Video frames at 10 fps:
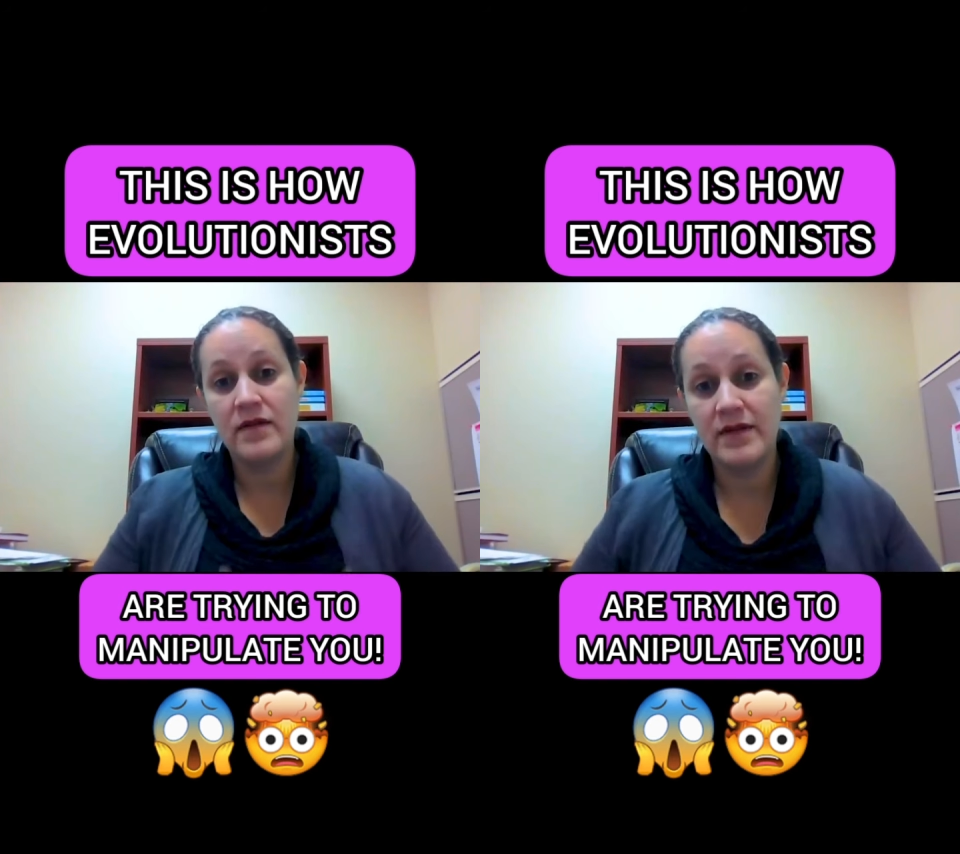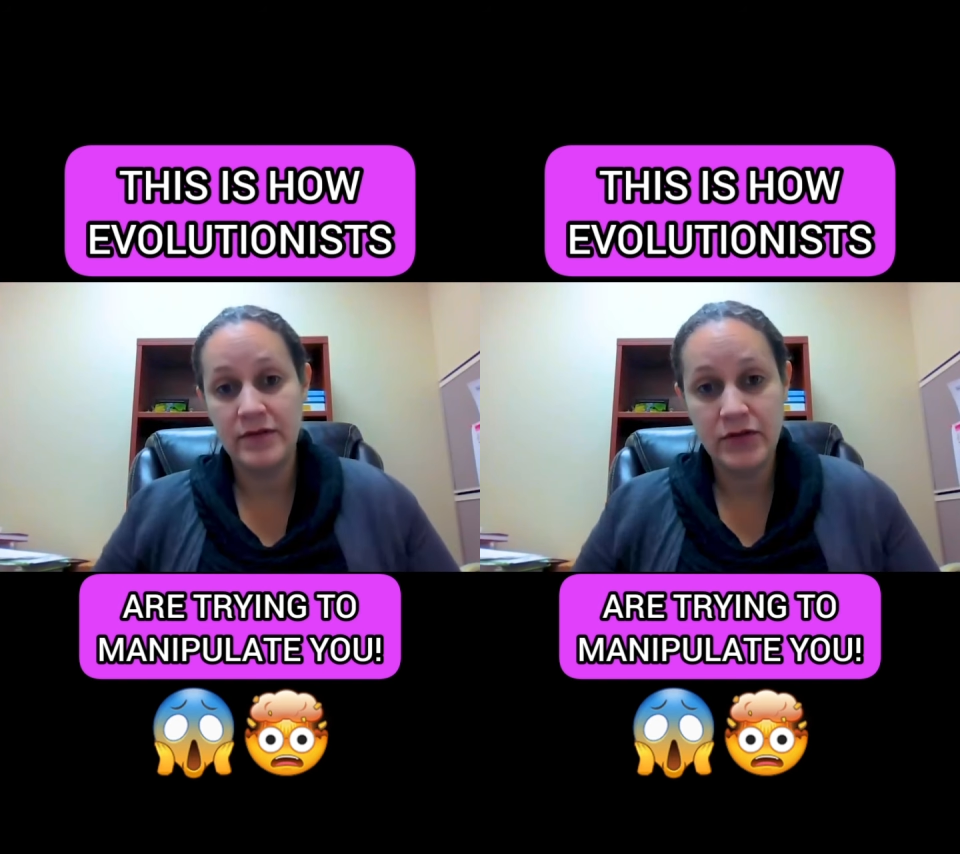
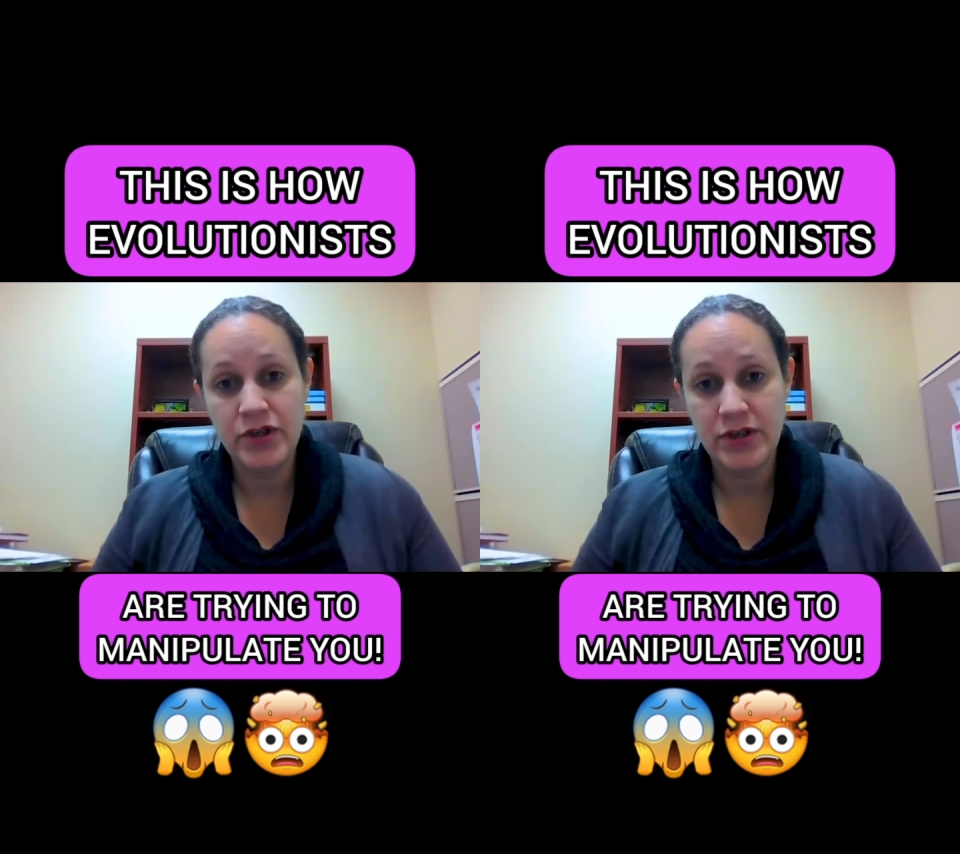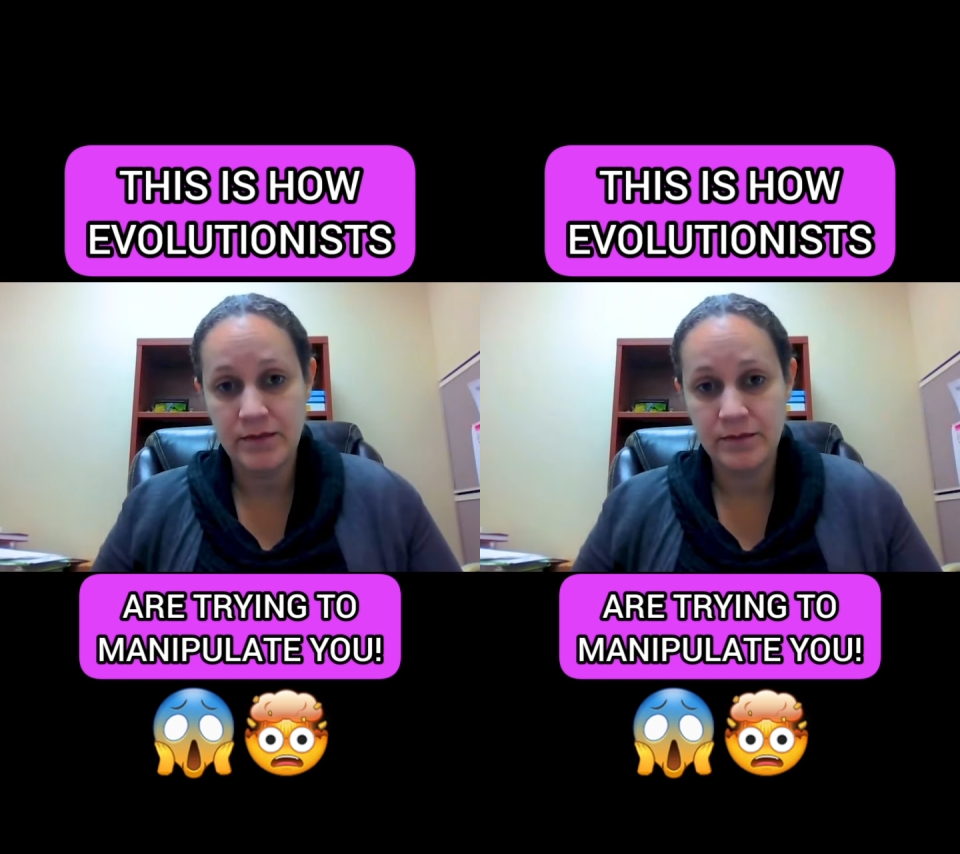of
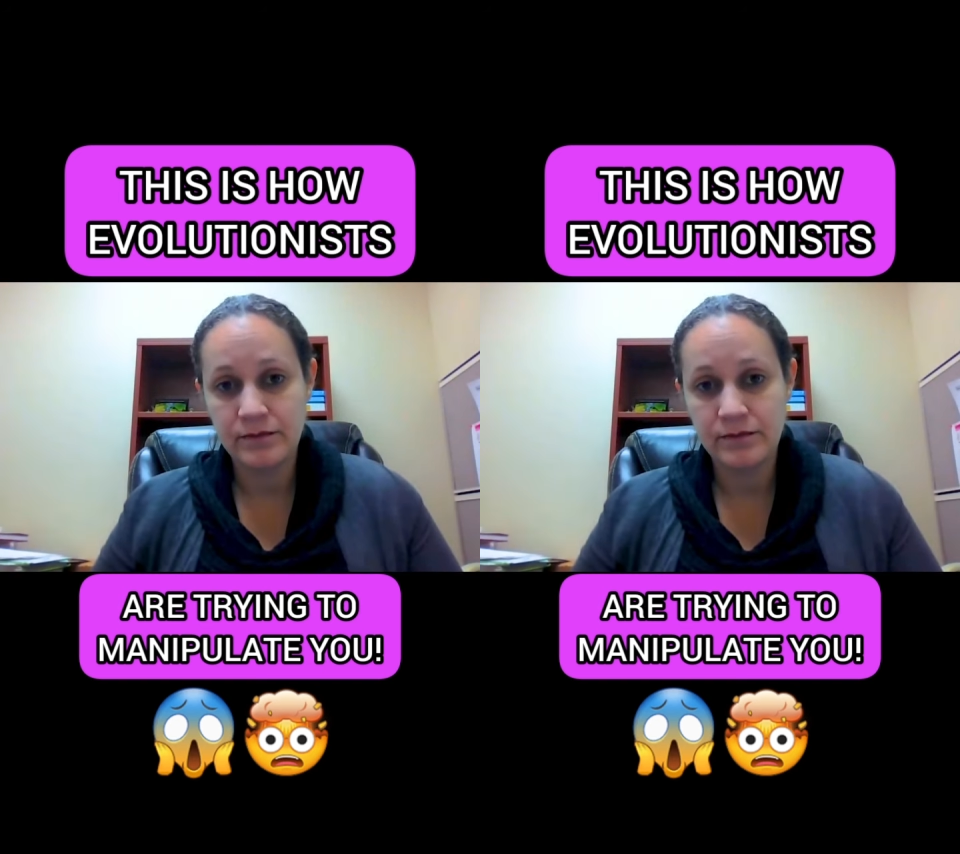evolution.